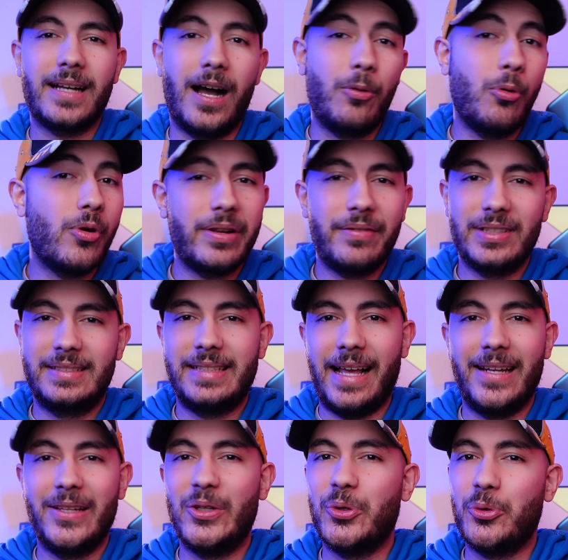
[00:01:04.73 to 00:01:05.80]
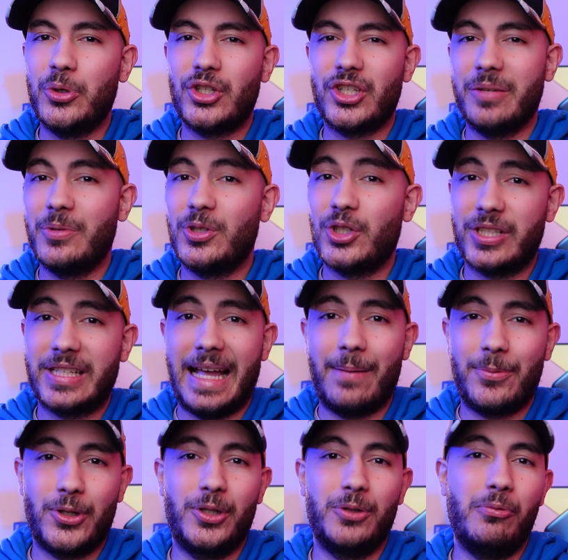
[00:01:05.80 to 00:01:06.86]
I won't even tell you which image is
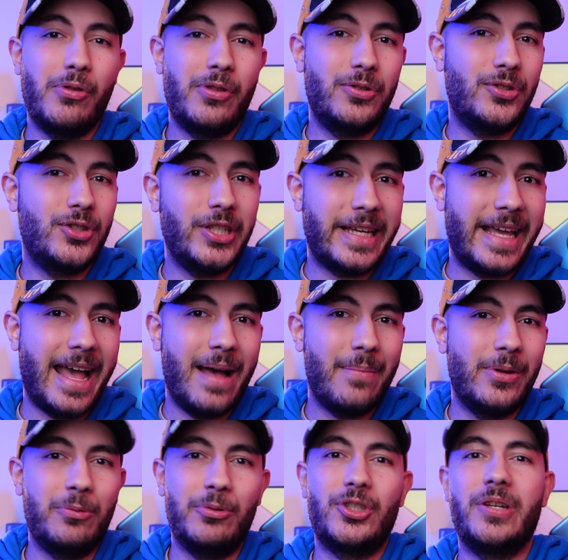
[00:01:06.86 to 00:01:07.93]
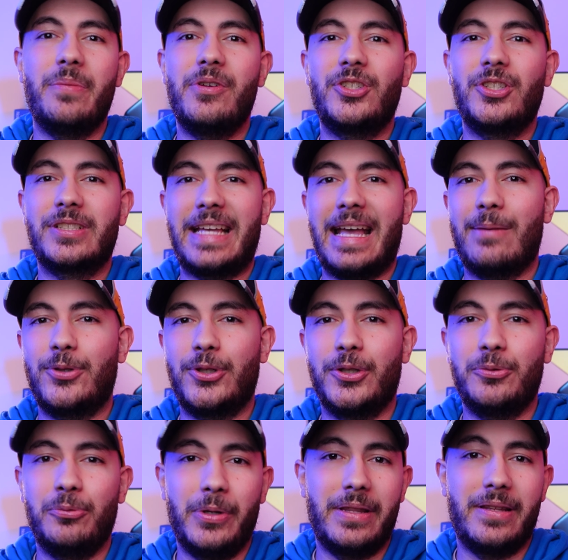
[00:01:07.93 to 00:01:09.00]
captured with Gcam and which image is
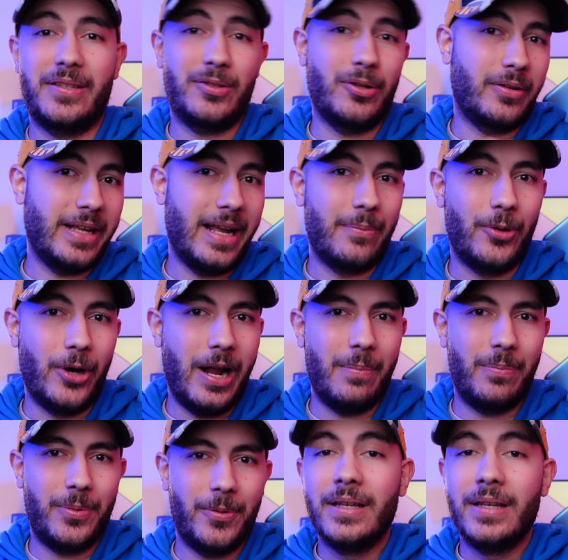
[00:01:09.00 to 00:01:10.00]
captured with the stock camera app.